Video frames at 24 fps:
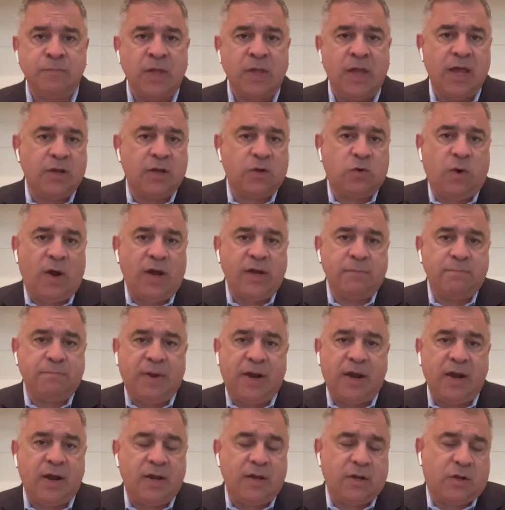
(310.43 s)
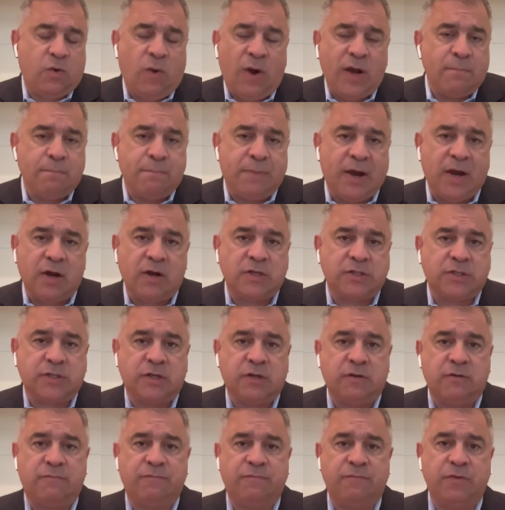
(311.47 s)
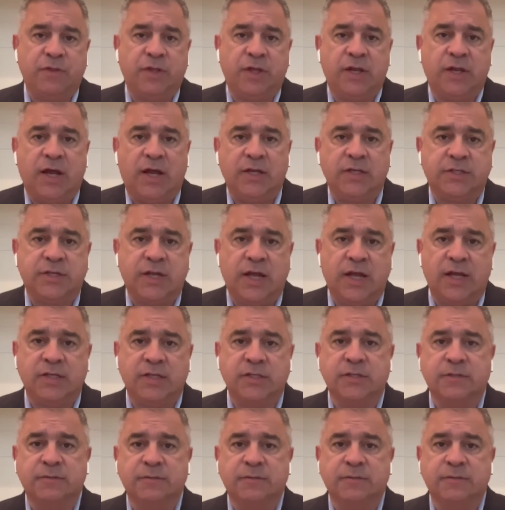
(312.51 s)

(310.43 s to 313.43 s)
and quite embarrassing for the United States.